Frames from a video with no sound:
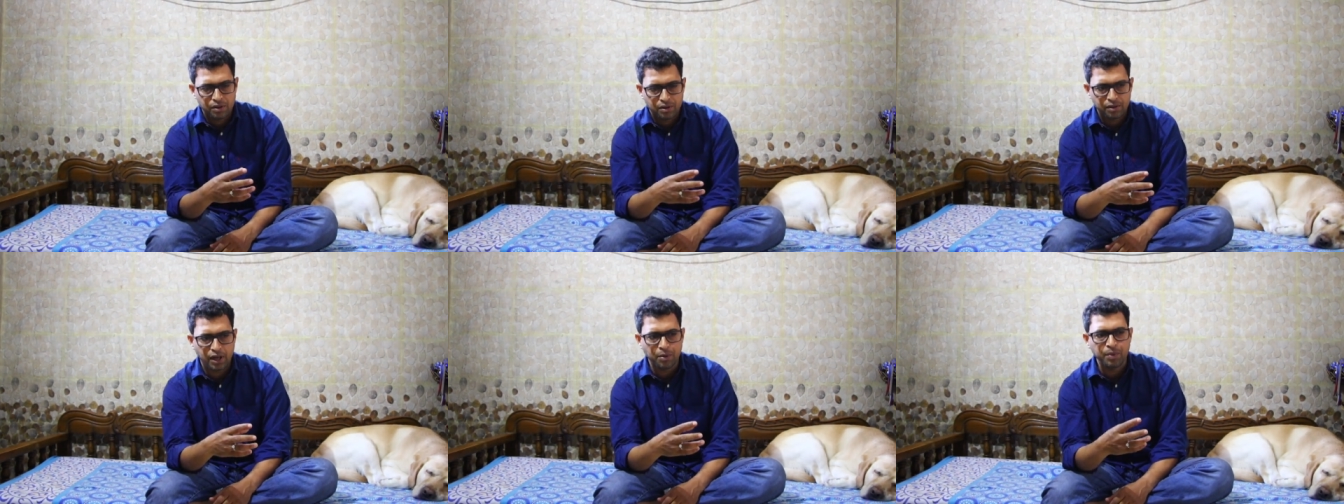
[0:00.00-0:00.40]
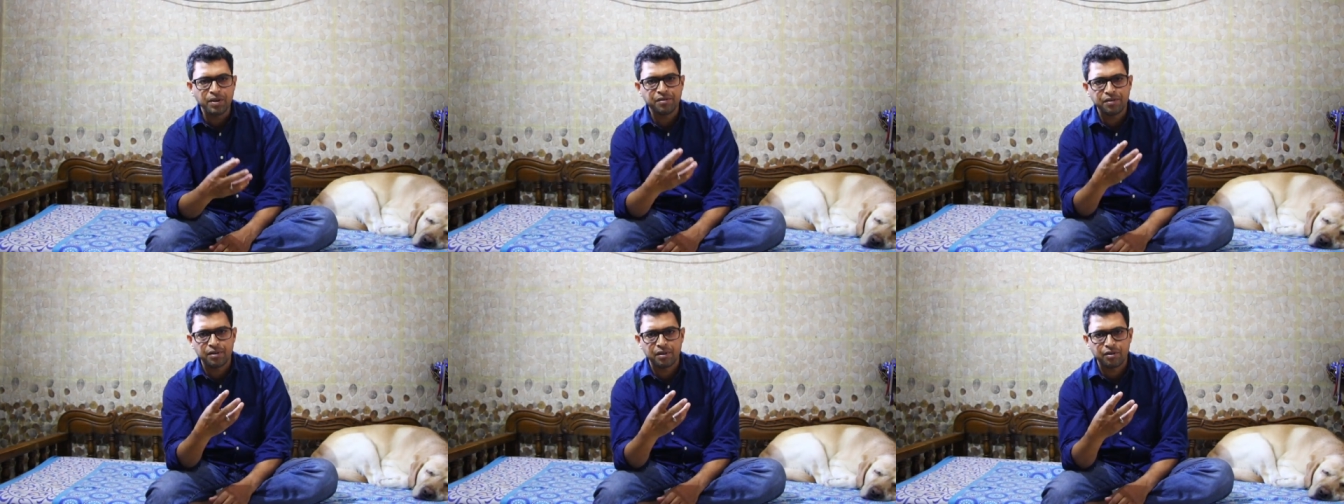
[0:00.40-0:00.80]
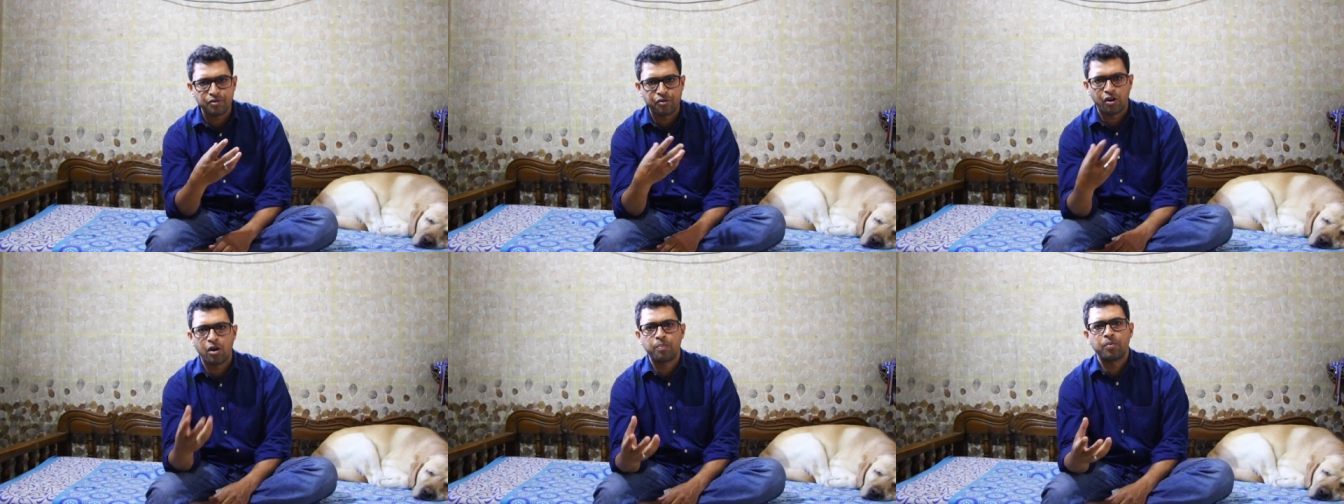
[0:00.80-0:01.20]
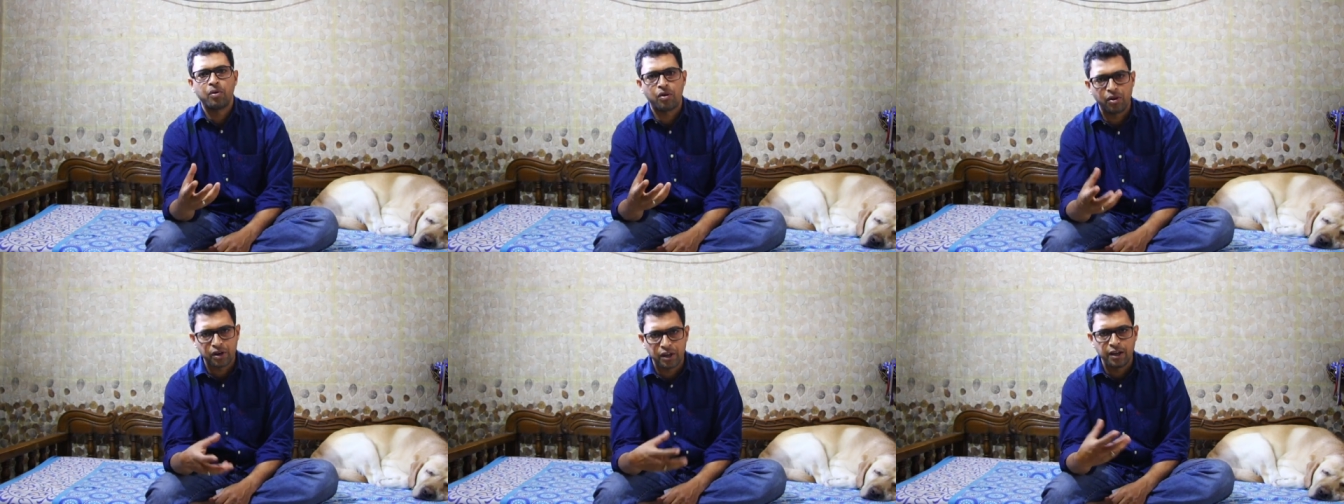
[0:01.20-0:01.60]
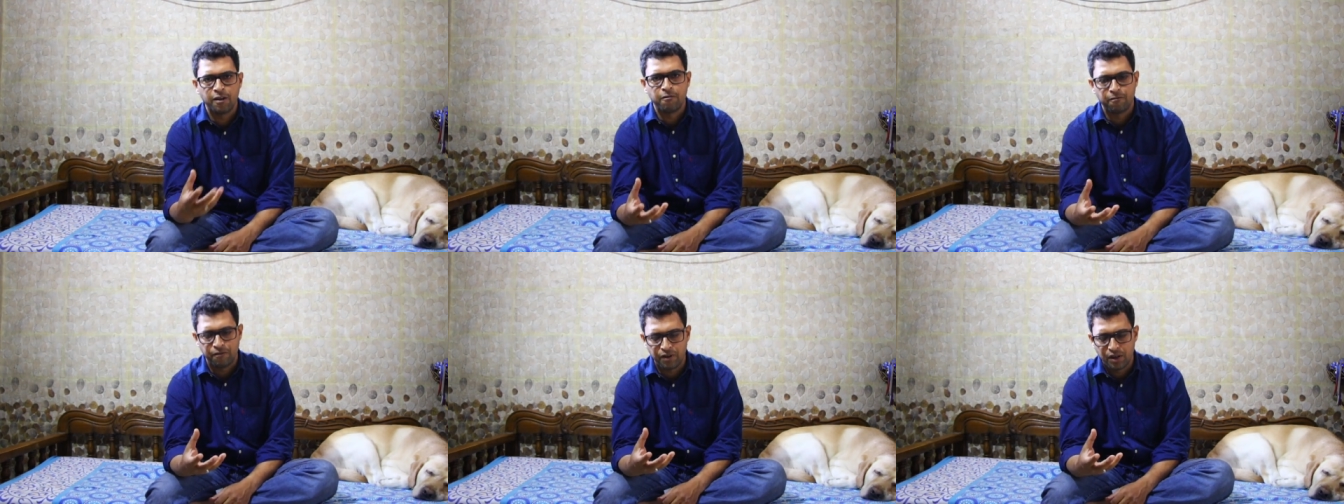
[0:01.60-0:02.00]
That means drop or
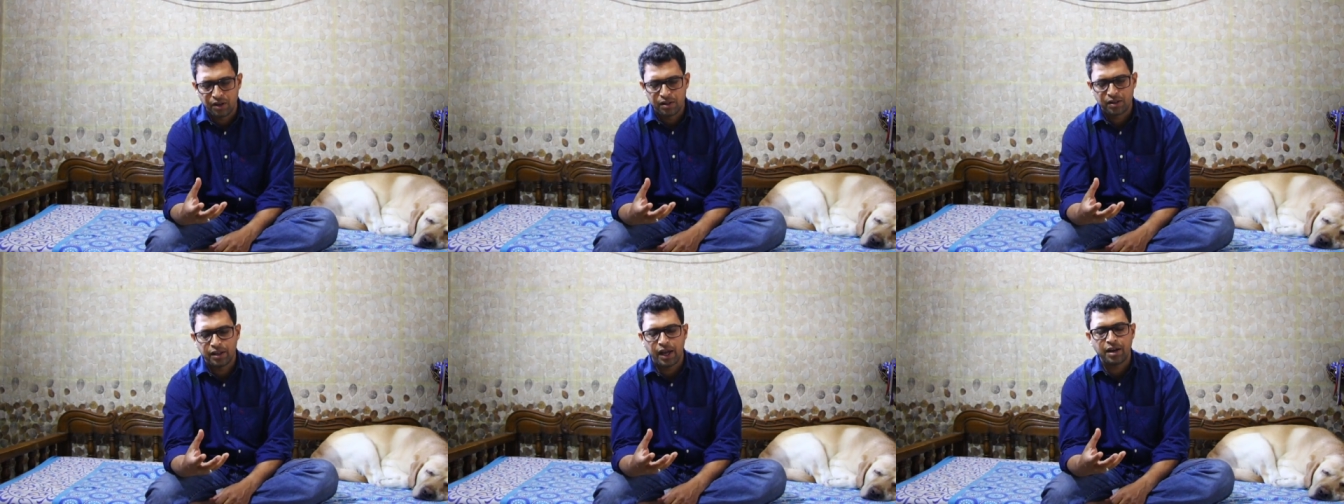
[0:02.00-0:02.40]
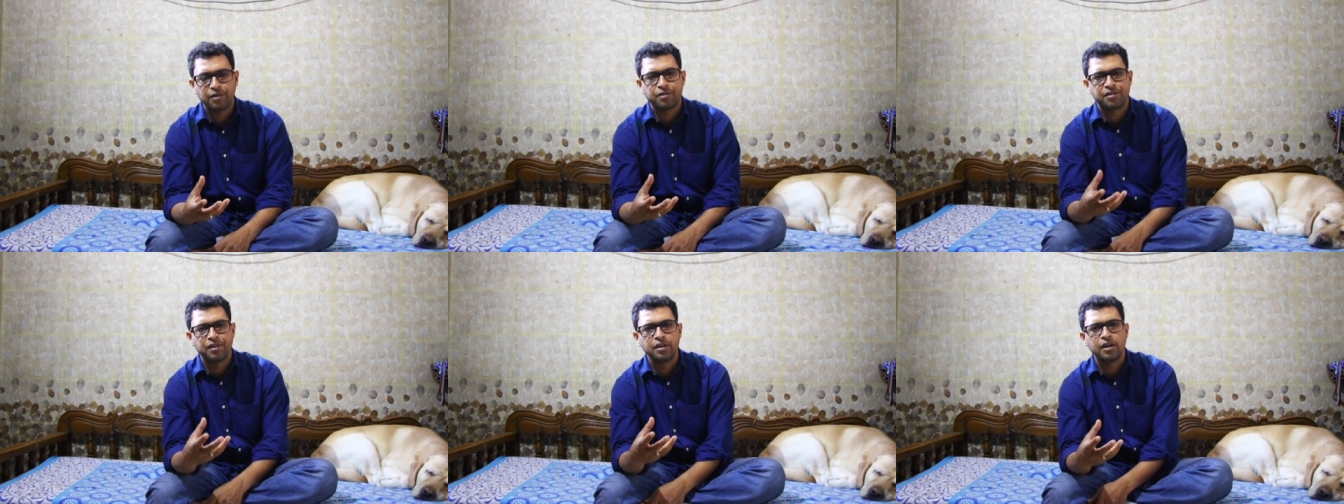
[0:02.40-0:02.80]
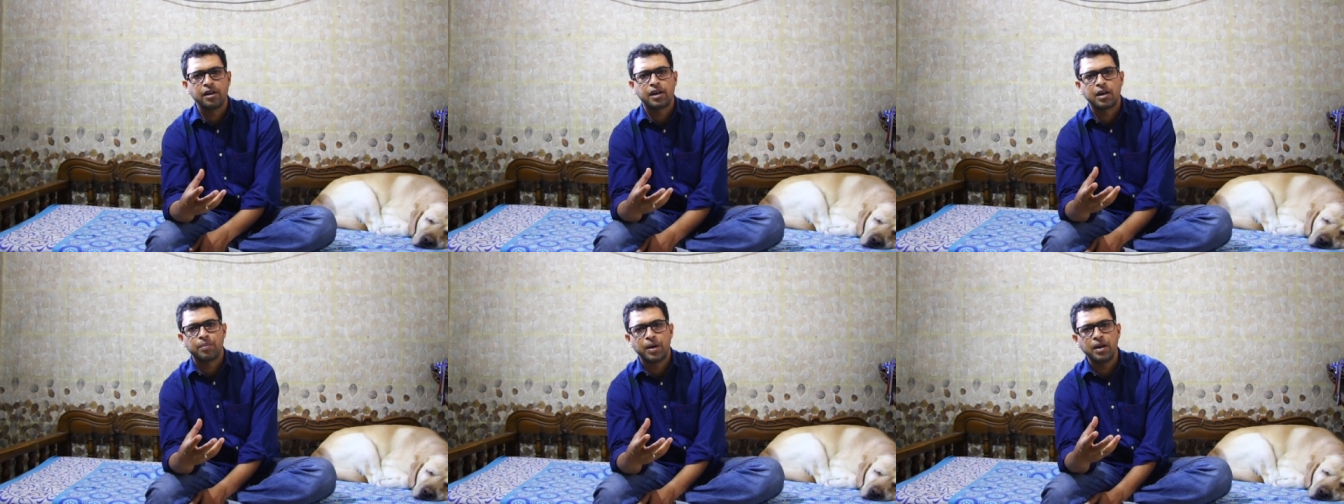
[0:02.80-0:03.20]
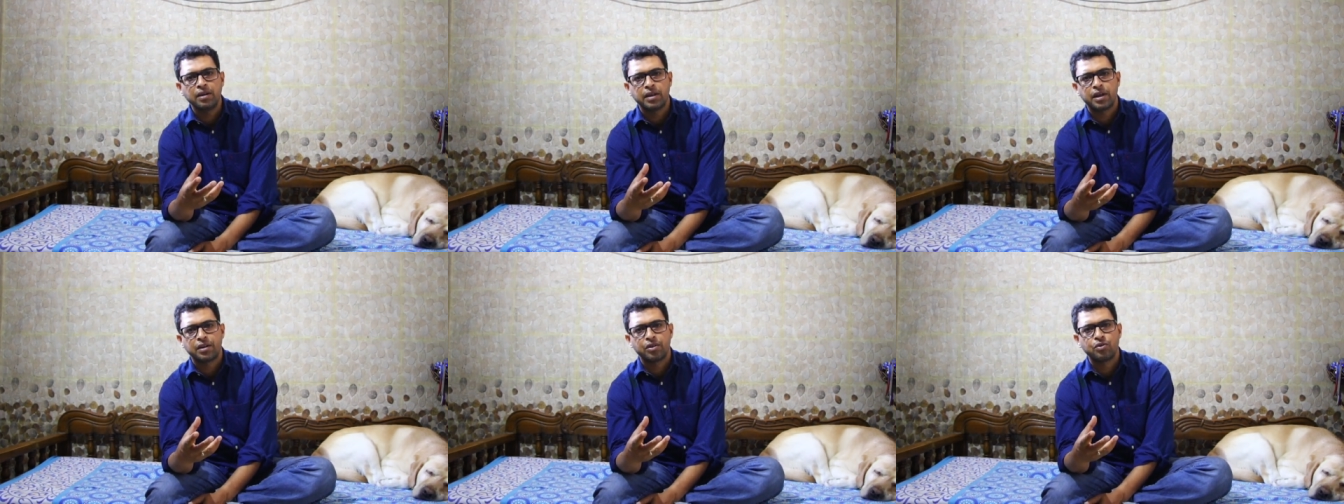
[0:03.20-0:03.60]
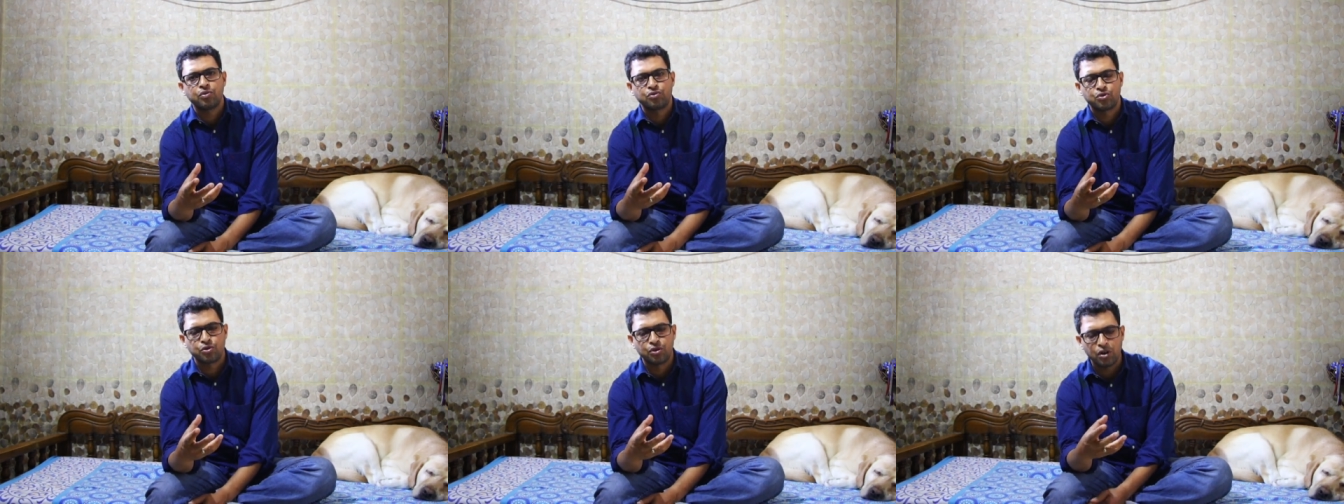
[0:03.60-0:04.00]
give, that single command, that you
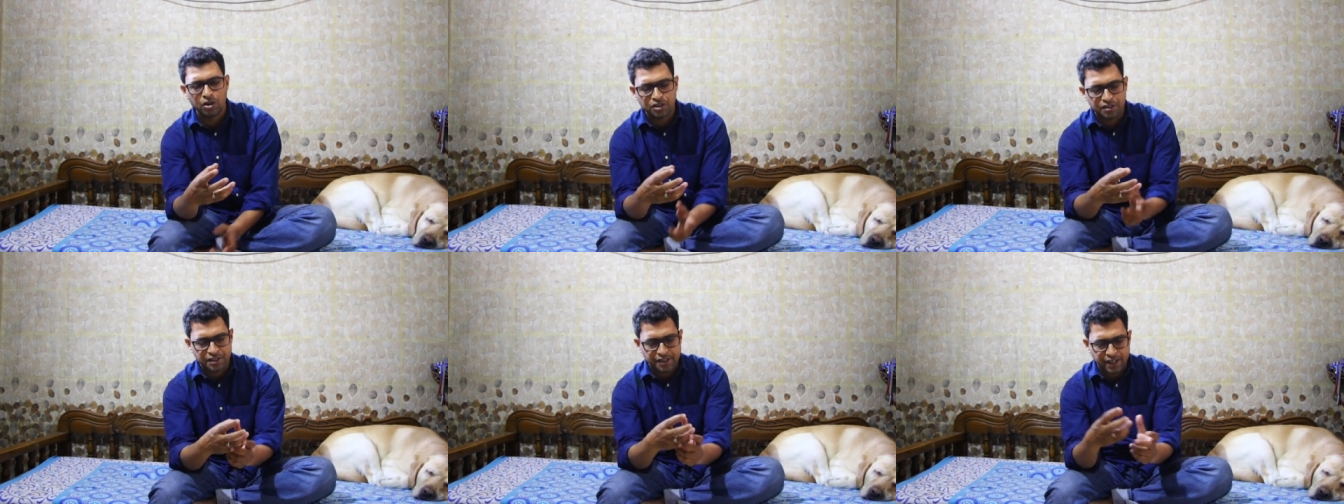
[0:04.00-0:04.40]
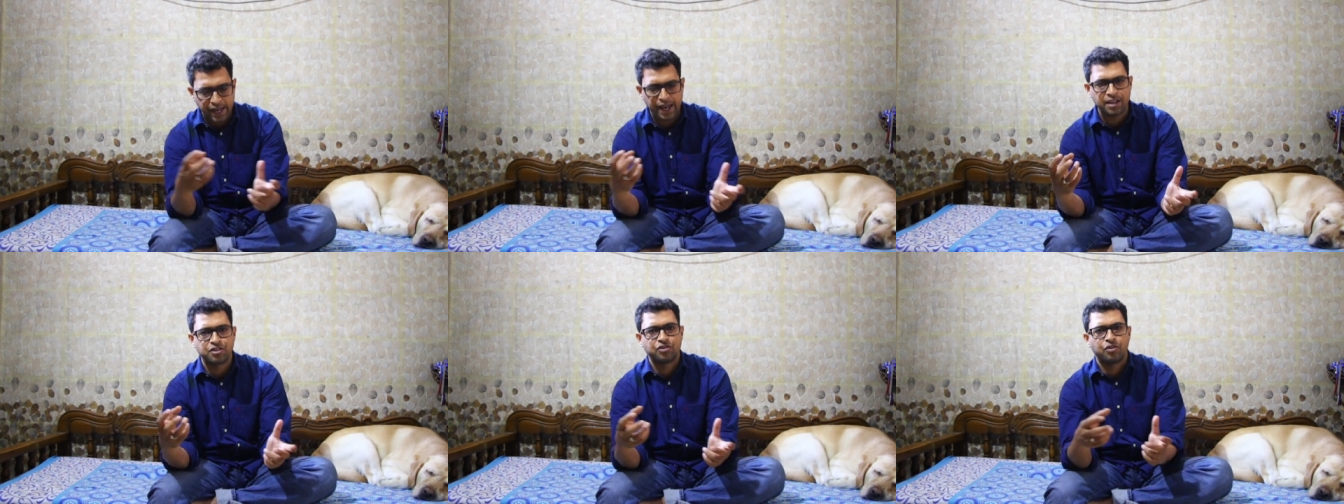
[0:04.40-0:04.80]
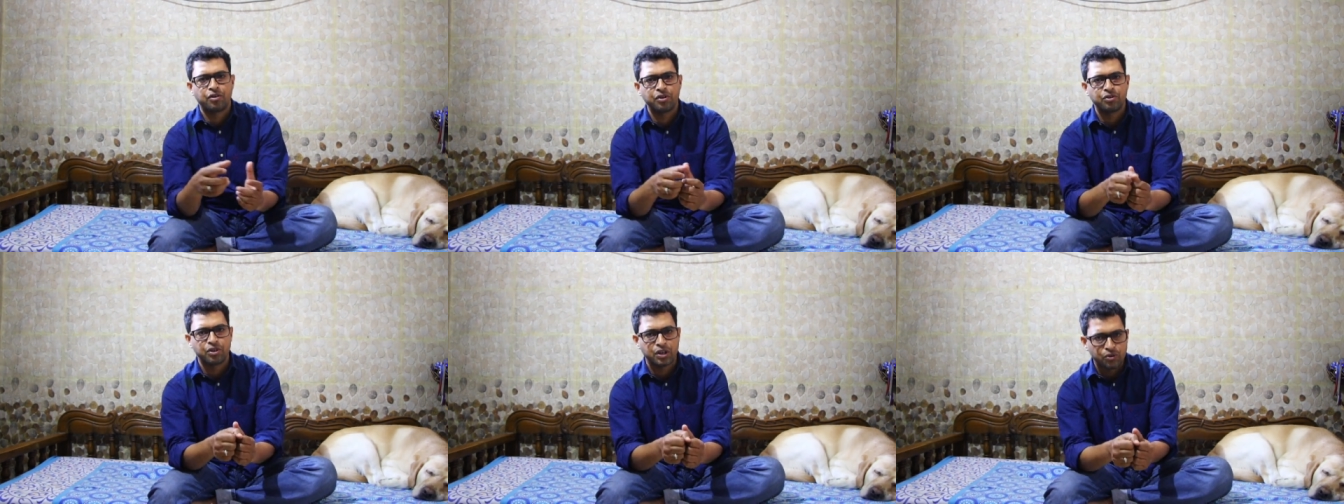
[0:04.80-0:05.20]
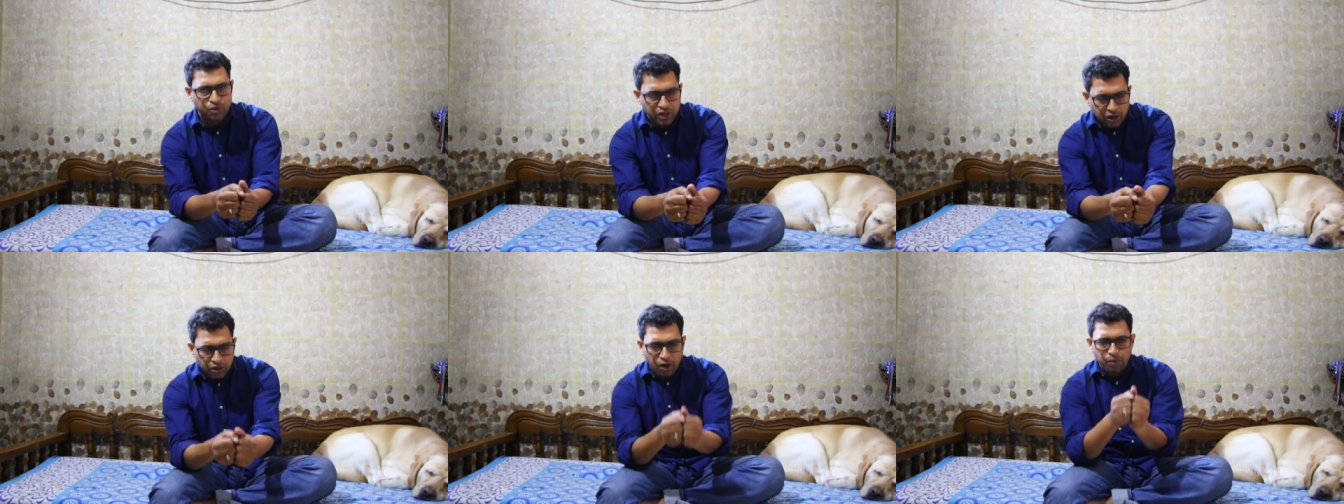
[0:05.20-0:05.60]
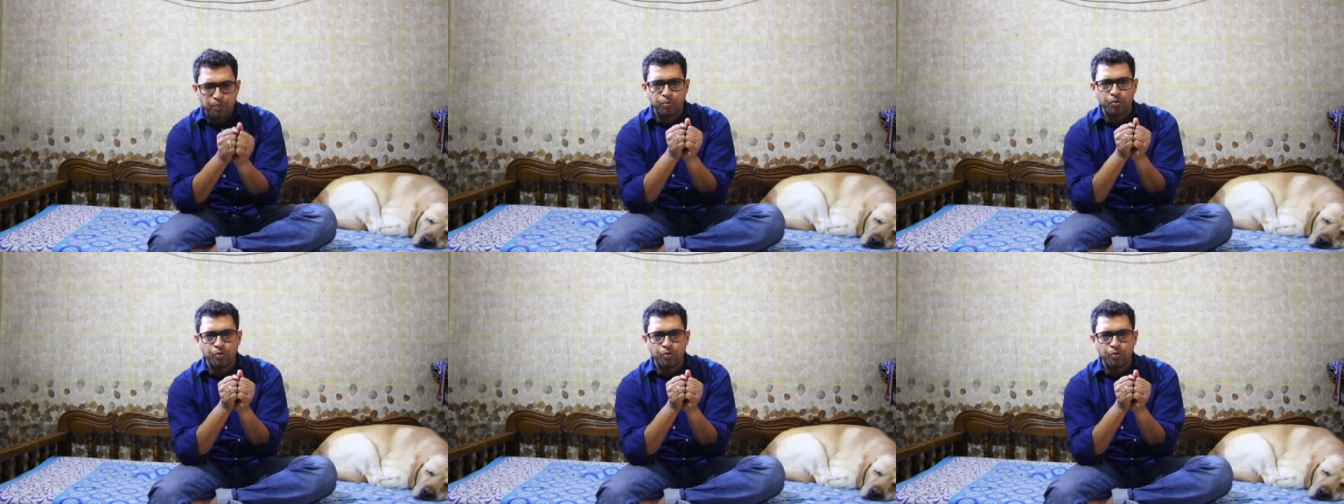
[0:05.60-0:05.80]
should not snatch or you need not